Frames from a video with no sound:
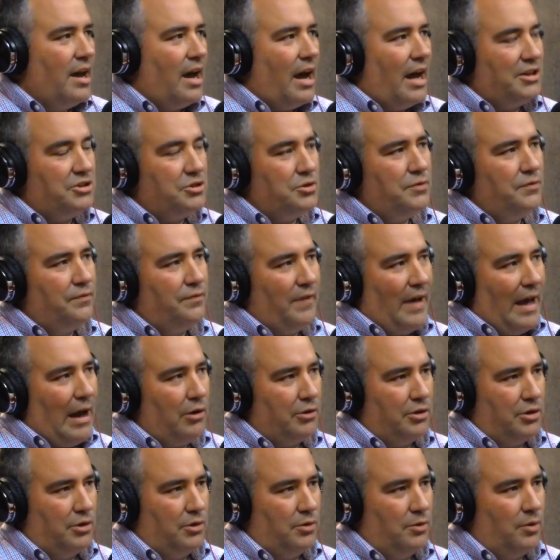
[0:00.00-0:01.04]
I do
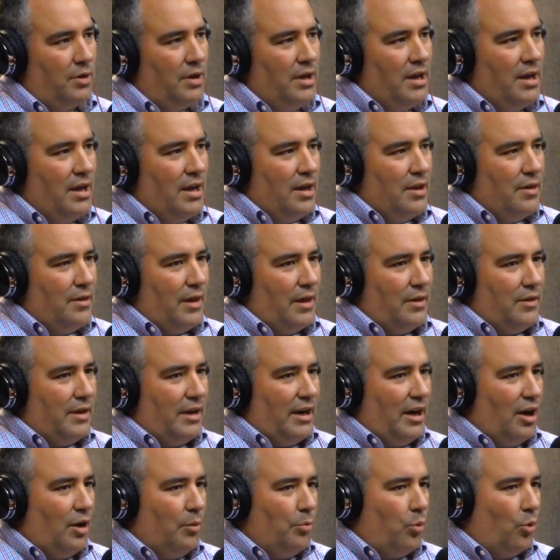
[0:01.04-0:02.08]
value that
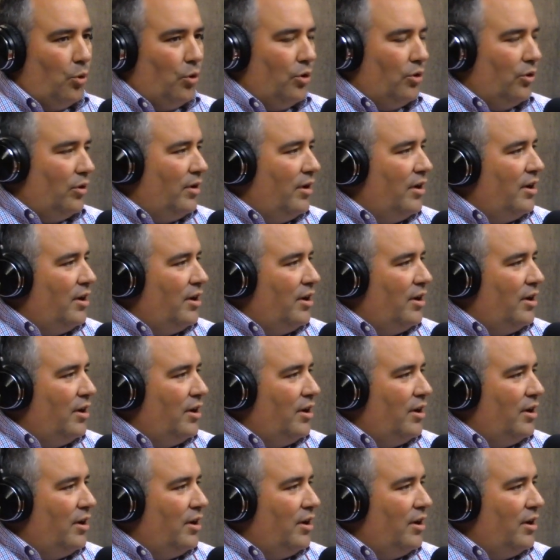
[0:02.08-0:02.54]
the airport,